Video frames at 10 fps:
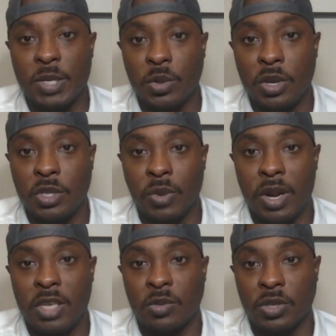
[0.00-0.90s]
of injuries and
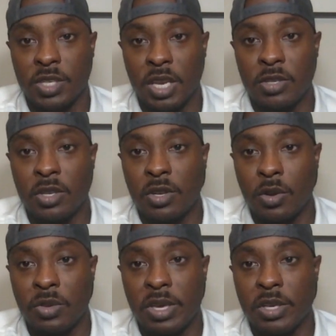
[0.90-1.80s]
readiness for the season? Do
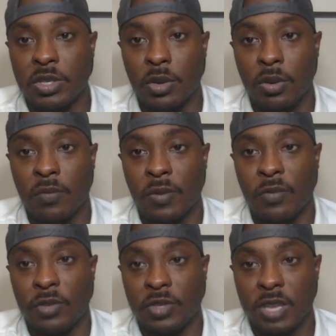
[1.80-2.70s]
you think he's still a good
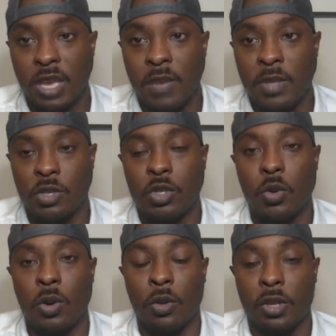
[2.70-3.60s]
fit for this team? Is it
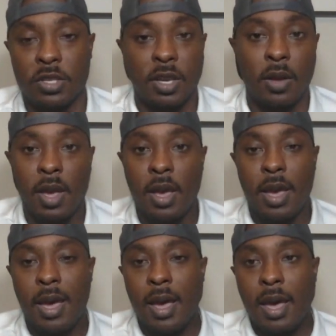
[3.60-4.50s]
too early to tell?
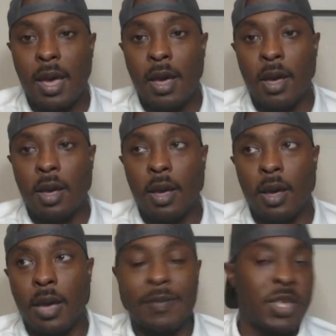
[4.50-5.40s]

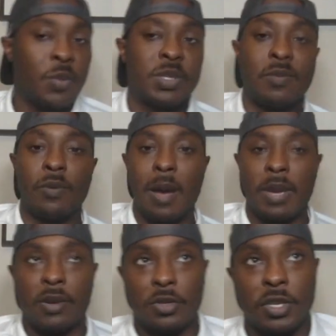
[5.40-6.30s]
Everything we've seen with
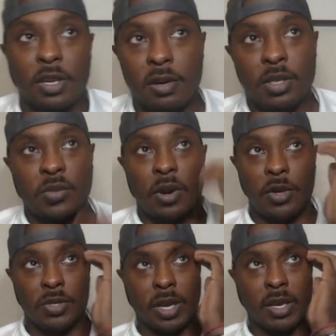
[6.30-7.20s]
Robbie Anderson, as far
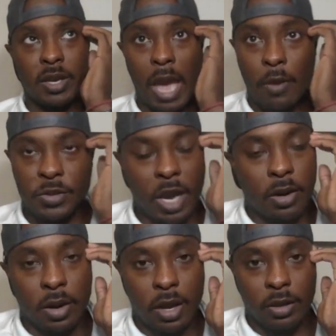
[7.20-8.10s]
as like how he's
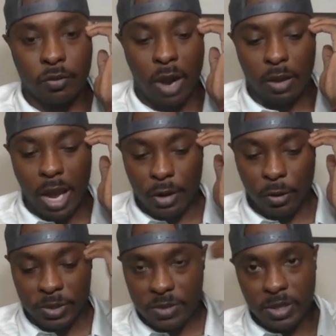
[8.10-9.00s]
gotten along in the locker
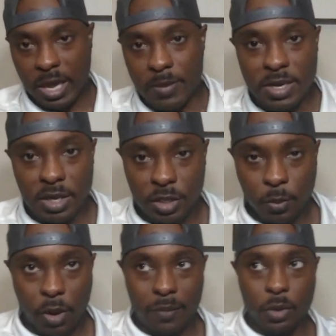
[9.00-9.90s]
room, it seems like him and DJ
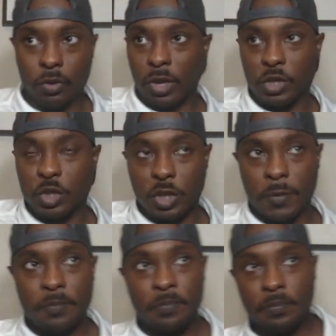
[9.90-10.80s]
Moore have a good relationship.